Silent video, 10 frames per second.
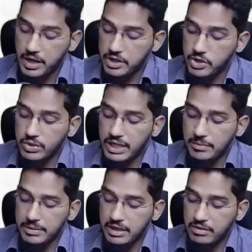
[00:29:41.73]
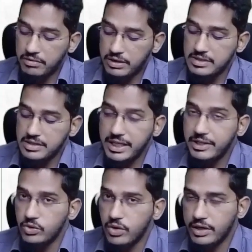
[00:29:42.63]
You tell me, will this
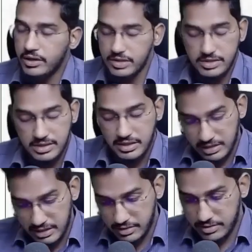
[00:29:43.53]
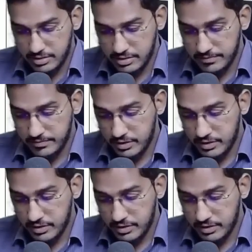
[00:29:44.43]
lead to audit risk? Yes.